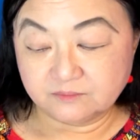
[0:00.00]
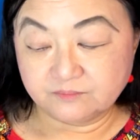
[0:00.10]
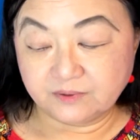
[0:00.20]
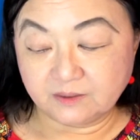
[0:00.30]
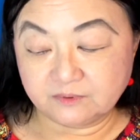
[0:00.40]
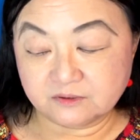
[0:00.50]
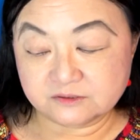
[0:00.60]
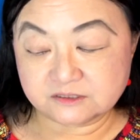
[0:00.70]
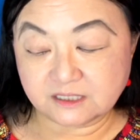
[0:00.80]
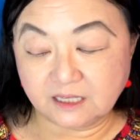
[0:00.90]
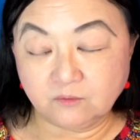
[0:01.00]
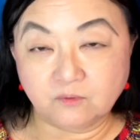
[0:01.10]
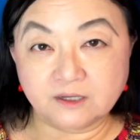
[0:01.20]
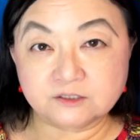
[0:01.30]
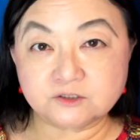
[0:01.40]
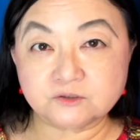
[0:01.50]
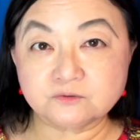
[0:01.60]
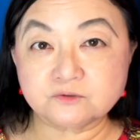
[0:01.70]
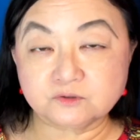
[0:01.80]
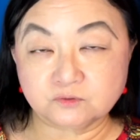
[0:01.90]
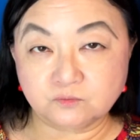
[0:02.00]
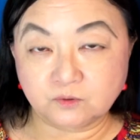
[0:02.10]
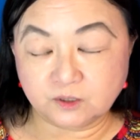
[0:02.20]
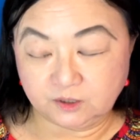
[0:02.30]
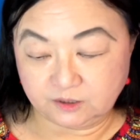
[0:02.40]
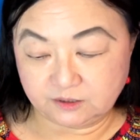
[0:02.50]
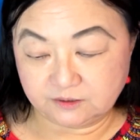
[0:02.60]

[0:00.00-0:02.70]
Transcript: Bubbles, I want you to work.